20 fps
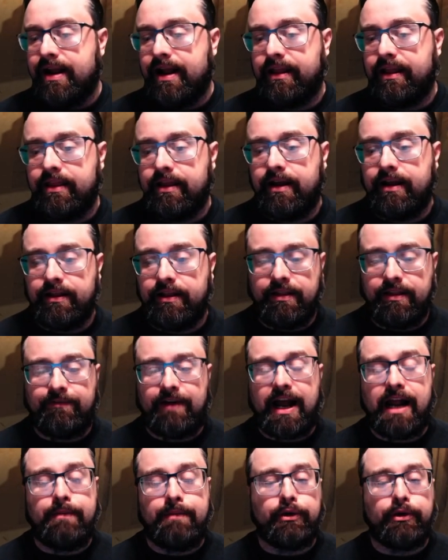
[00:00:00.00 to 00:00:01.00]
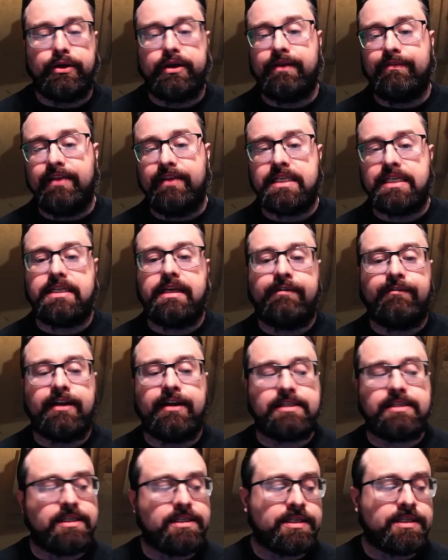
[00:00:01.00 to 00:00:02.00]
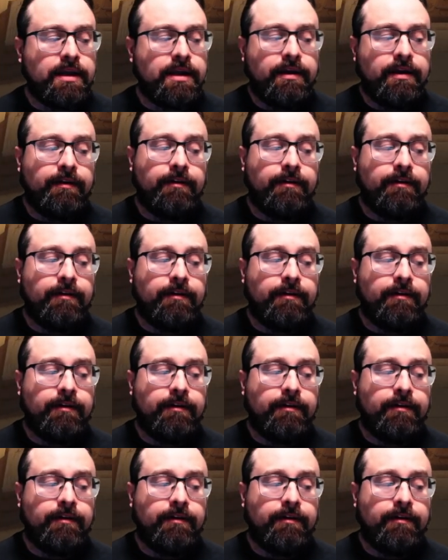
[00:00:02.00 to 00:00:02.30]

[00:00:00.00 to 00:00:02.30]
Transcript: and the viability of these defenses